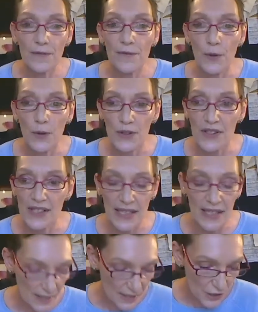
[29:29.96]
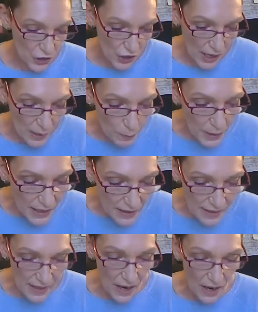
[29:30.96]
force is the shaping
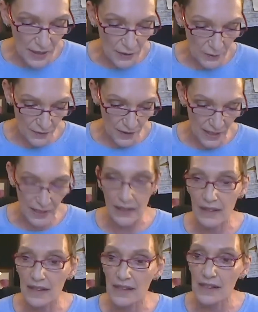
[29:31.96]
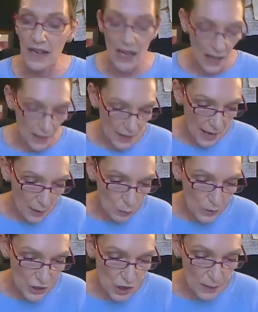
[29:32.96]
side of things, that which